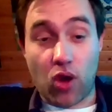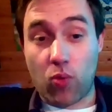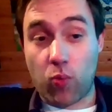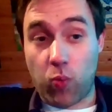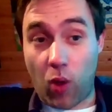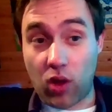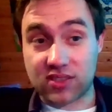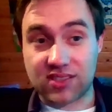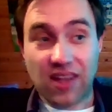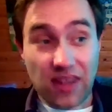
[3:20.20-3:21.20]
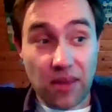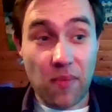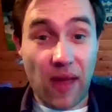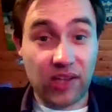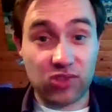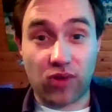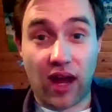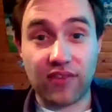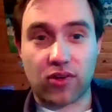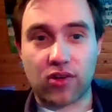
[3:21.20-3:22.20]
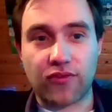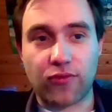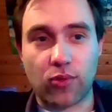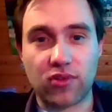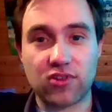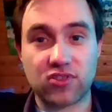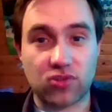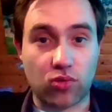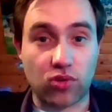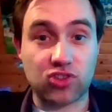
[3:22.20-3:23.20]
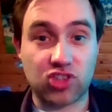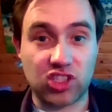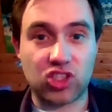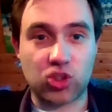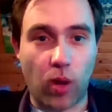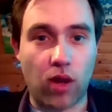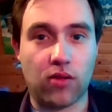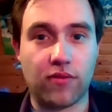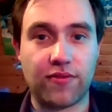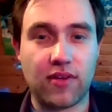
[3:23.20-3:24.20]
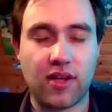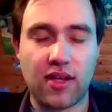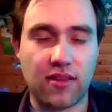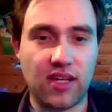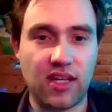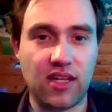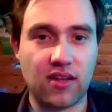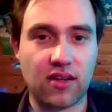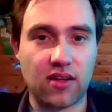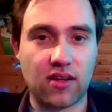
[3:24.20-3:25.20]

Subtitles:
or was the main driver for the so-called G12, the